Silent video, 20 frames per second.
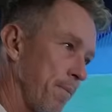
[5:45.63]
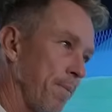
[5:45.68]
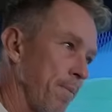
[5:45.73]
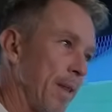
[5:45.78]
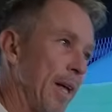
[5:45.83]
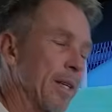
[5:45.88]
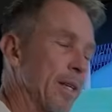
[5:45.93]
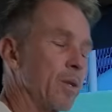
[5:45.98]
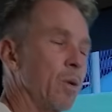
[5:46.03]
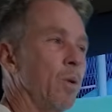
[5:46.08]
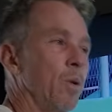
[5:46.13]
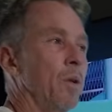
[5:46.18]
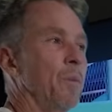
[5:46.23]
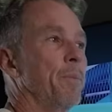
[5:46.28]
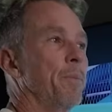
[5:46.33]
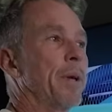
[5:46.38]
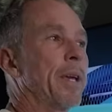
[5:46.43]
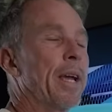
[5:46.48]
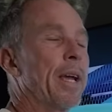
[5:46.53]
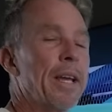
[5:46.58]
let's call
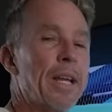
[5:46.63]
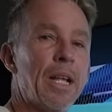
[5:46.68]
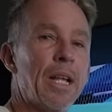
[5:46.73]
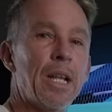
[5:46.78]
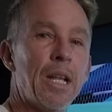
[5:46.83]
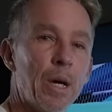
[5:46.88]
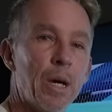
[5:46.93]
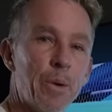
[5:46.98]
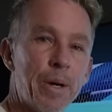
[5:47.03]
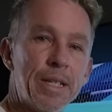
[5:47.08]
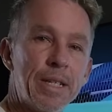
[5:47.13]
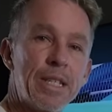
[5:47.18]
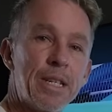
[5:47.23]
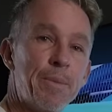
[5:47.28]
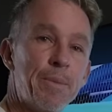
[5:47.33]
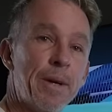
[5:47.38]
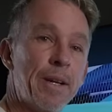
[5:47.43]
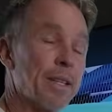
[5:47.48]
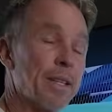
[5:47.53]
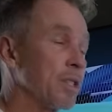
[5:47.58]
it beginner, low,
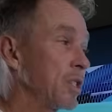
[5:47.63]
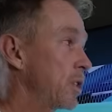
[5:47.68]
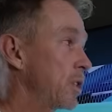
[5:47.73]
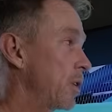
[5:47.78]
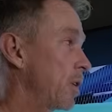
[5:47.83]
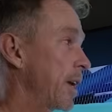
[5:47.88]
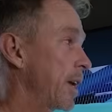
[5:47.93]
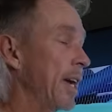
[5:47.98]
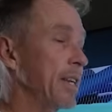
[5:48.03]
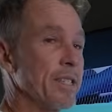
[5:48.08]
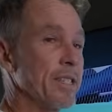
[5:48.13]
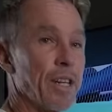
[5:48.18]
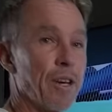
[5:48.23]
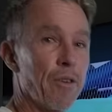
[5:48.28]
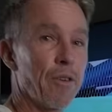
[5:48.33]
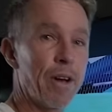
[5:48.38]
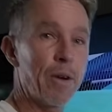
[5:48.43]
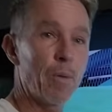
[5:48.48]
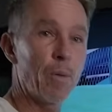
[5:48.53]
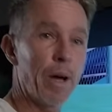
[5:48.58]
intermediate, start catching
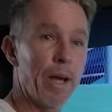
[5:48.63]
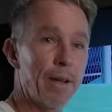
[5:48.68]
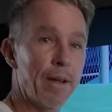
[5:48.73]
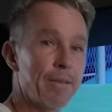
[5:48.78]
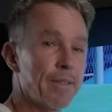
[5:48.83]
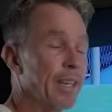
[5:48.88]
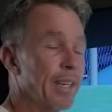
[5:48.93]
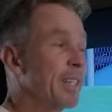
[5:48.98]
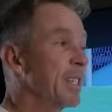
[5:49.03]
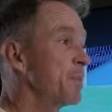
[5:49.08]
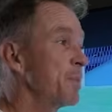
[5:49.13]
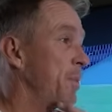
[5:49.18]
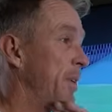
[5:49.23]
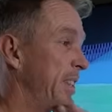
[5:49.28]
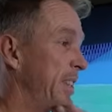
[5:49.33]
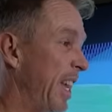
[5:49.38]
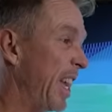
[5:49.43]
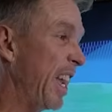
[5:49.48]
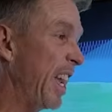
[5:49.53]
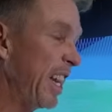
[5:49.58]
green waves, they just
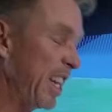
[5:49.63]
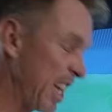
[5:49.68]
put their head